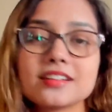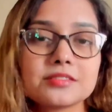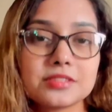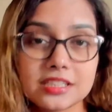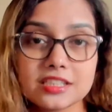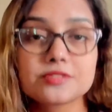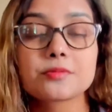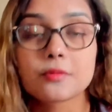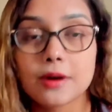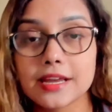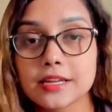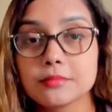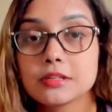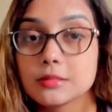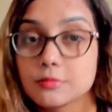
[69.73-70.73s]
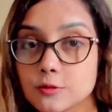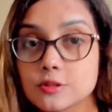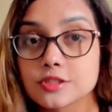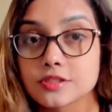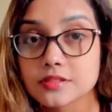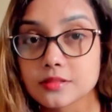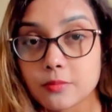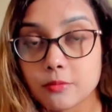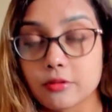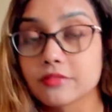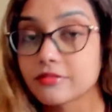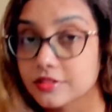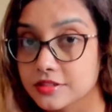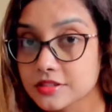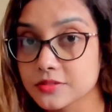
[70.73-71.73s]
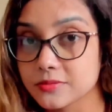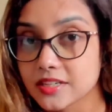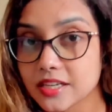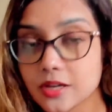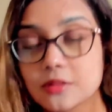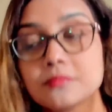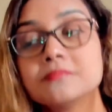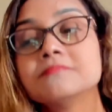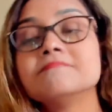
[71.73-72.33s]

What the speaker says: He is providing me emotional support for this video.